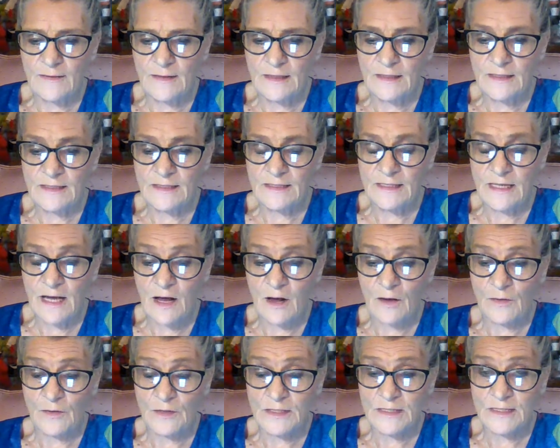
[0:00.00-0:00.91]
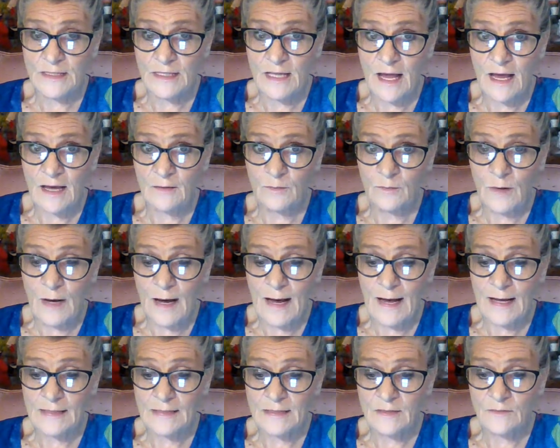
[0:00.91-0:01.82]
Then he saw the slight
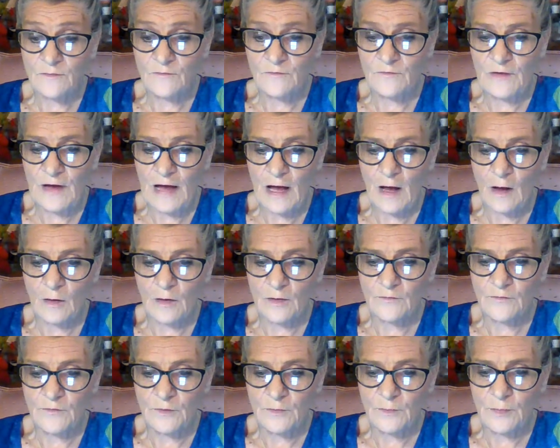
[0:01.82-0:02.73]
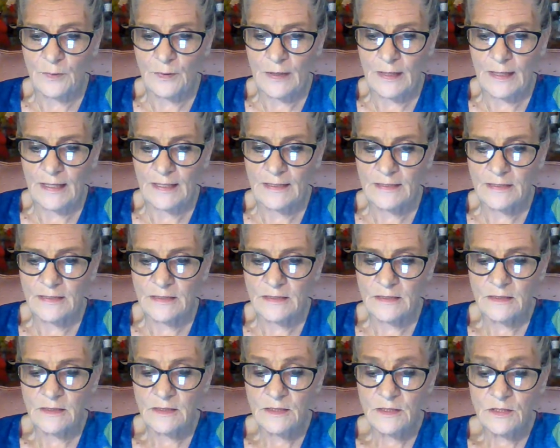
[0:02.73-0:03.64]
rise and fall of her
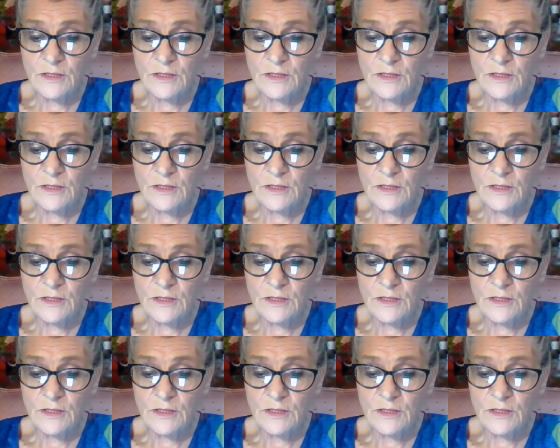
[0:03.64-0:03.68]
breast.